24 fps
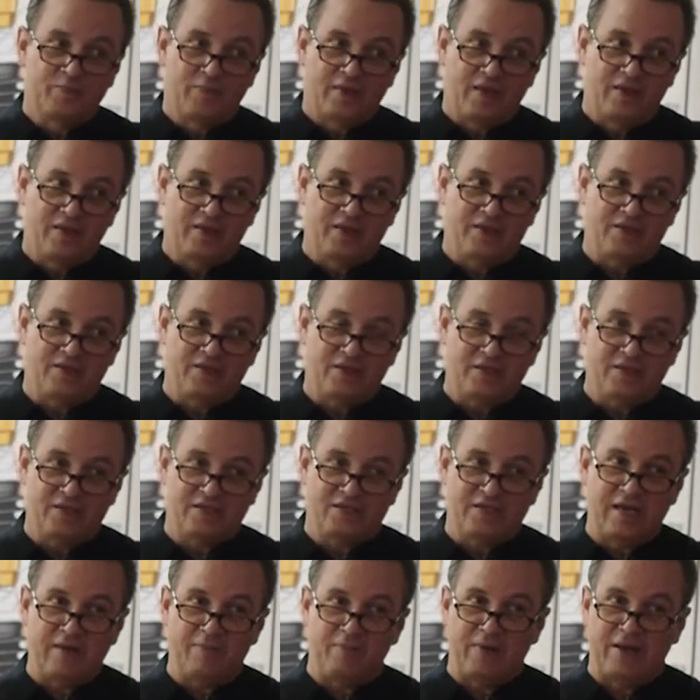this
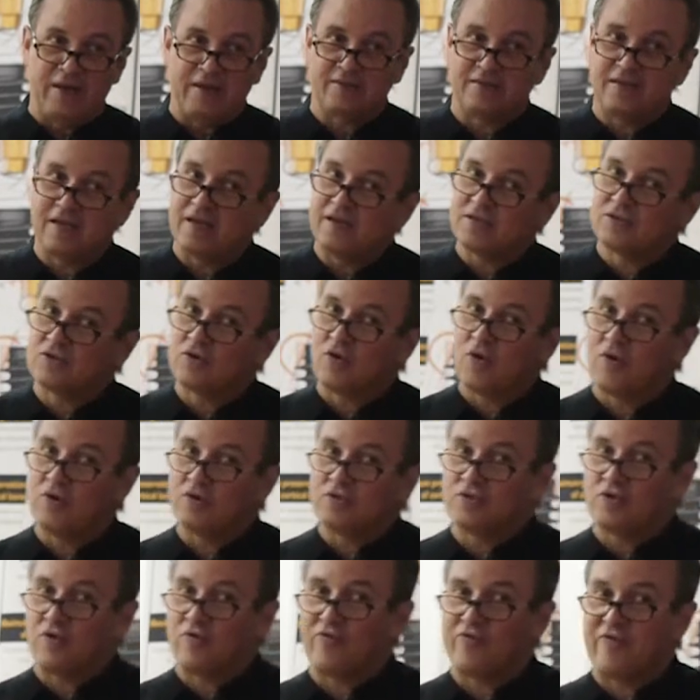implant thing is growing
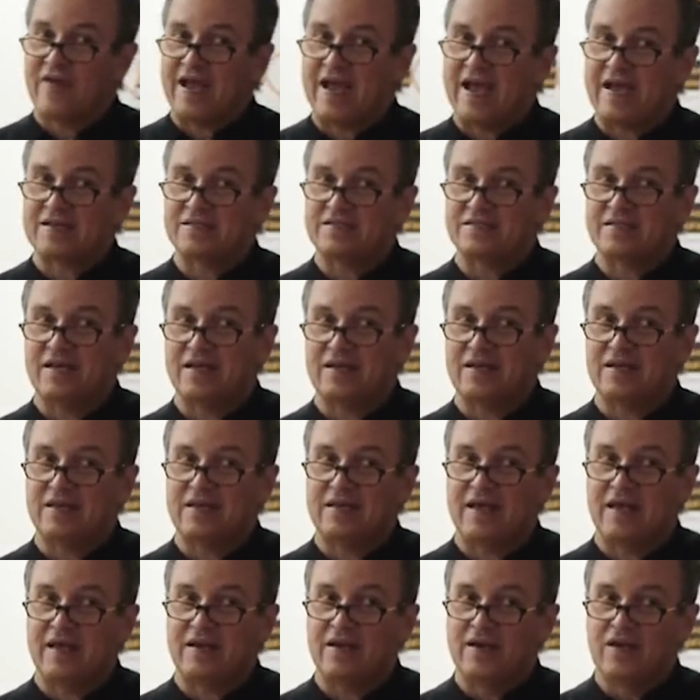so fast
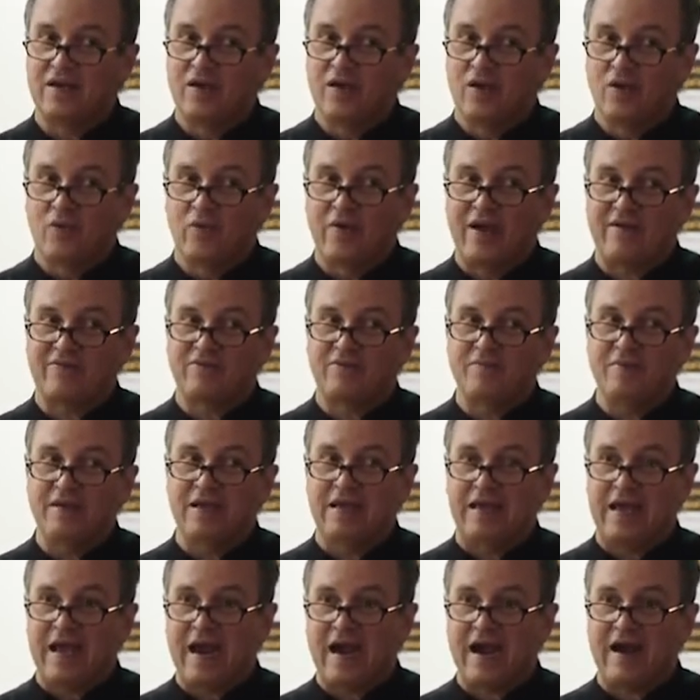that we have to be
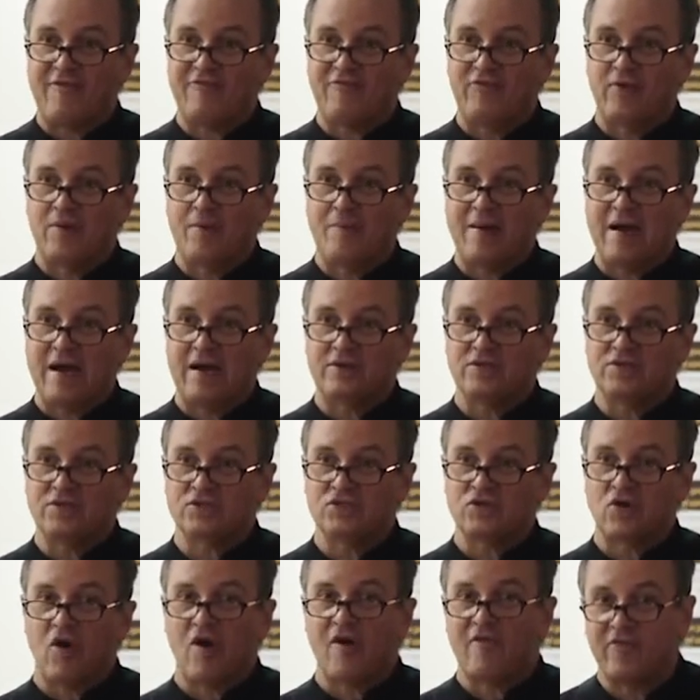careful about just
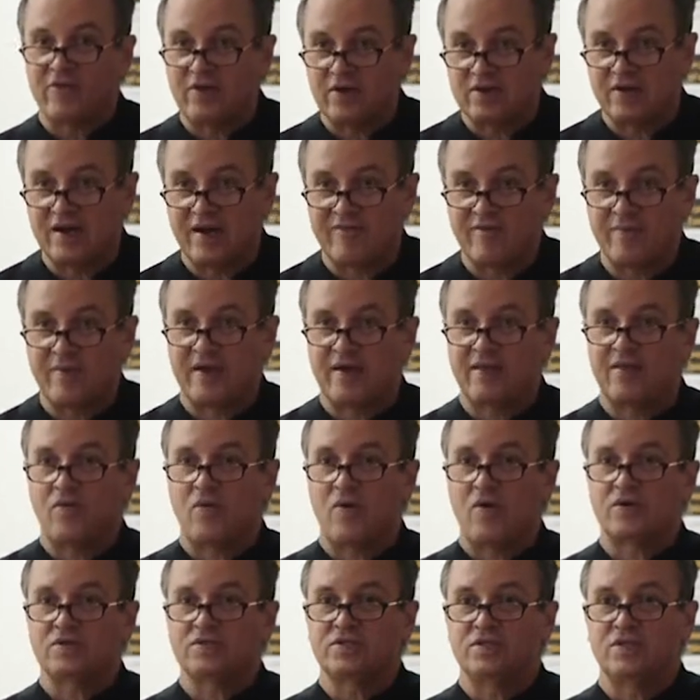offering it to everybody that
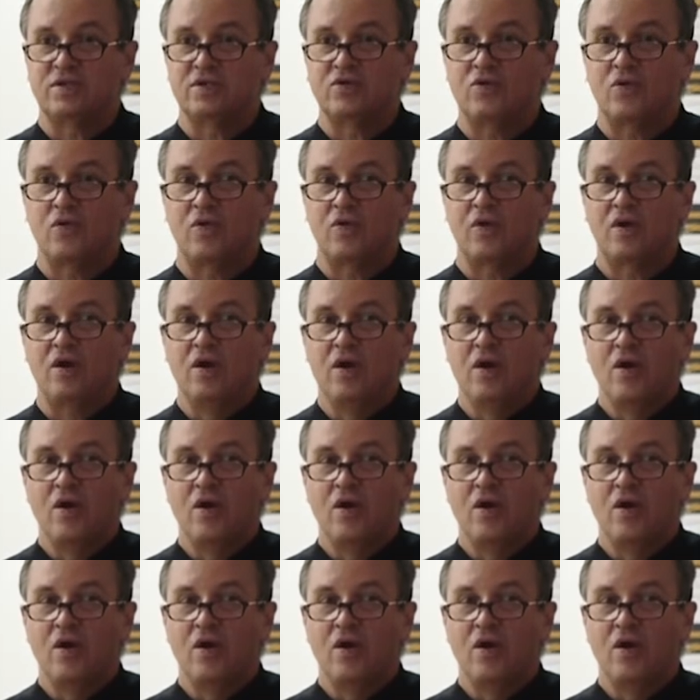walks in the door,